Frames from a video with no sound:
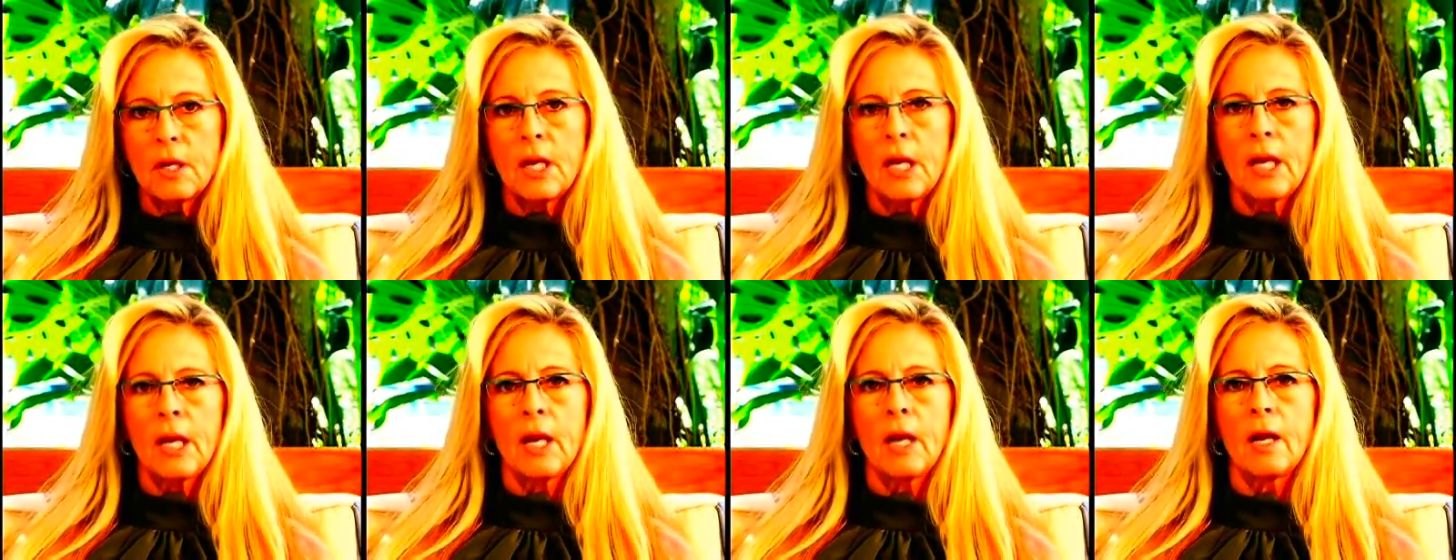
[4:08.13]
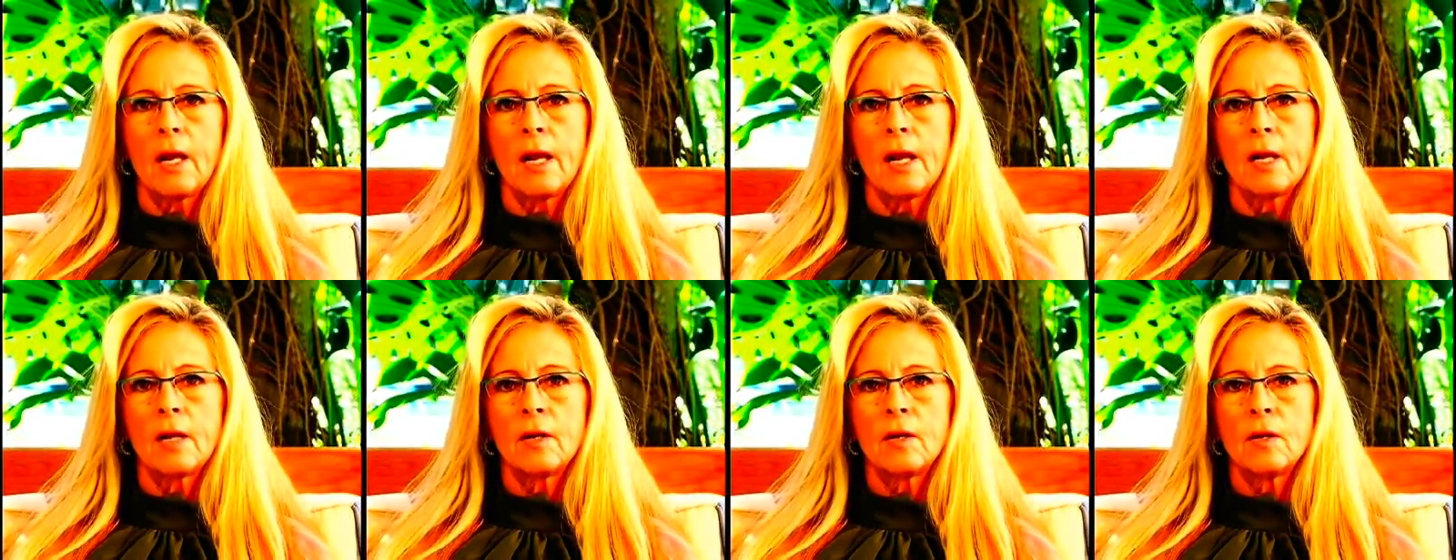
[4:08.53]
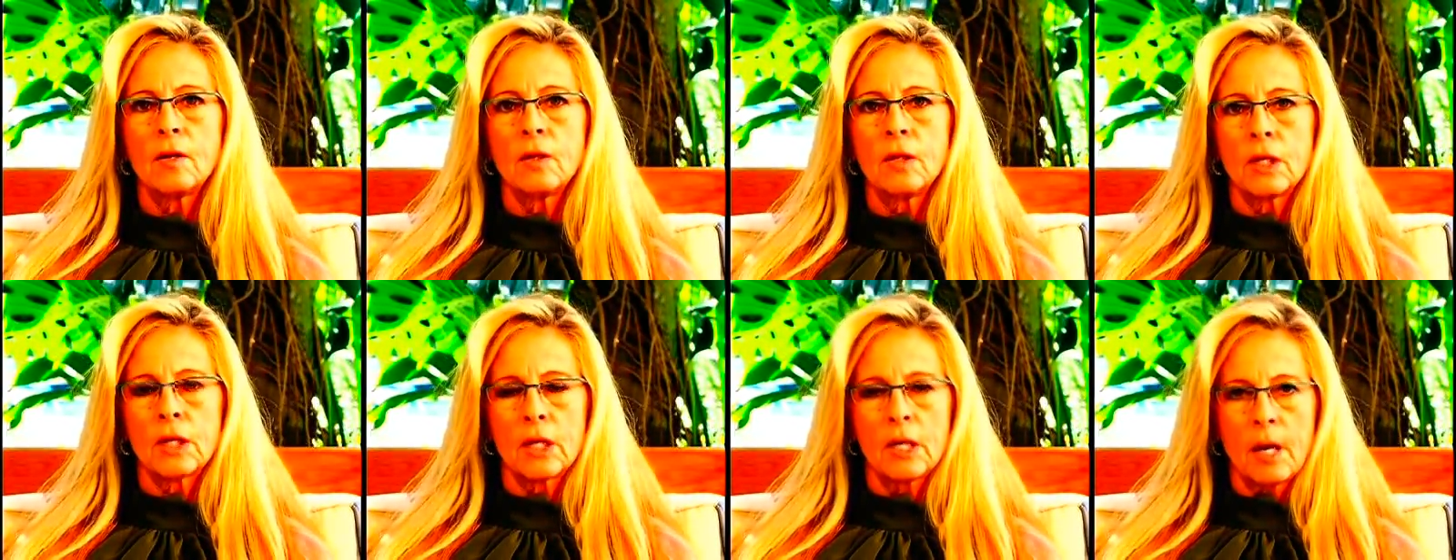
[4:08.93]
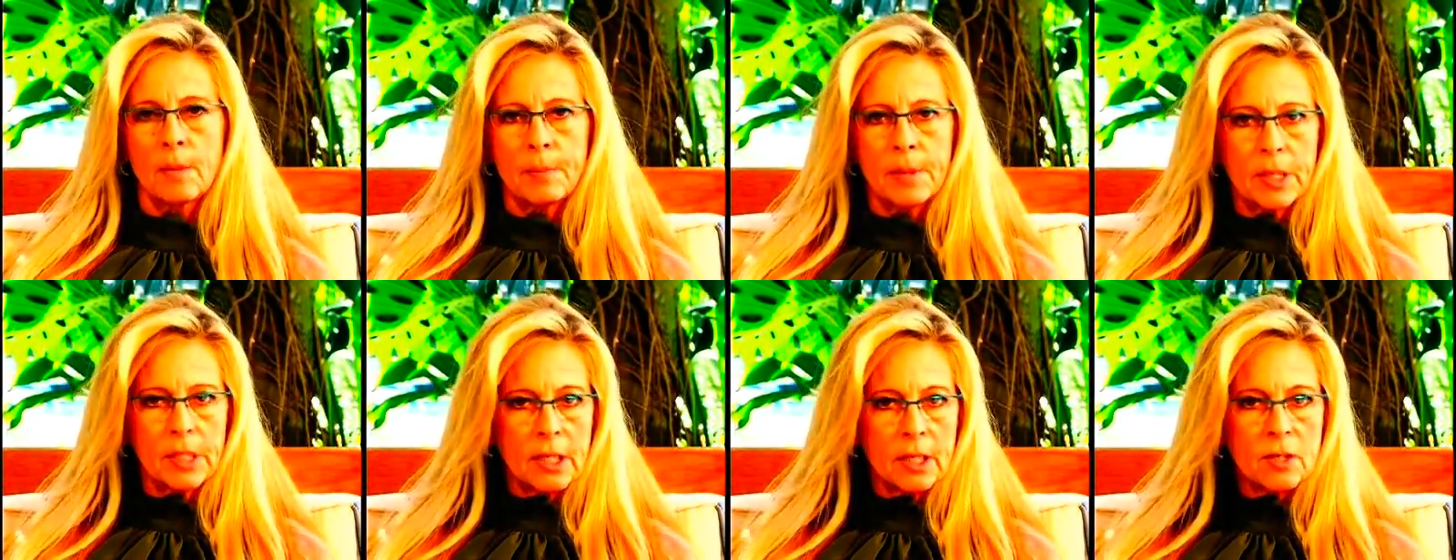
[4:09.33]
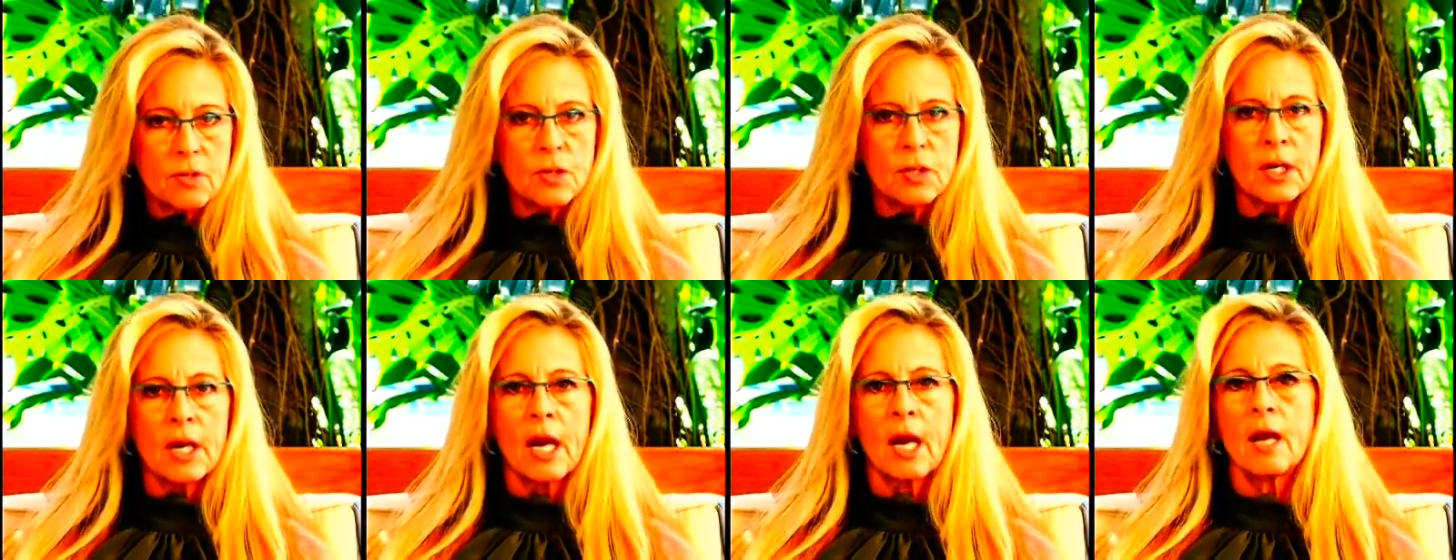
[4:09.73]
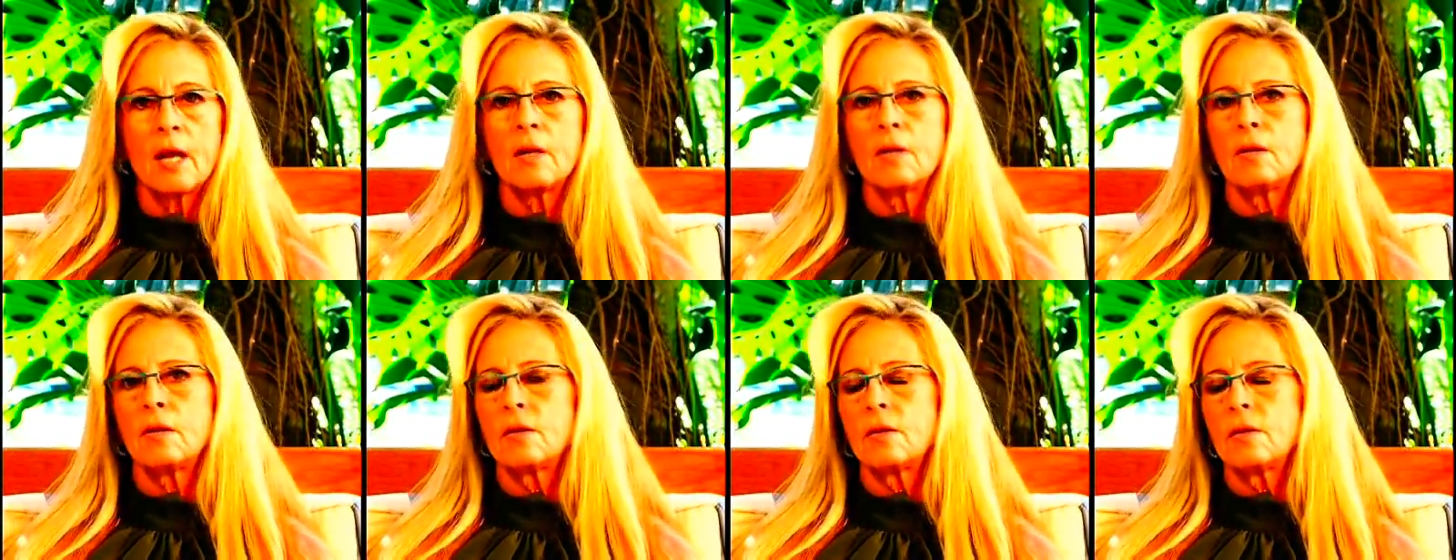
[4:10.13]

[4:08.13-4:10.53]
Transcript: and look it up on the internet,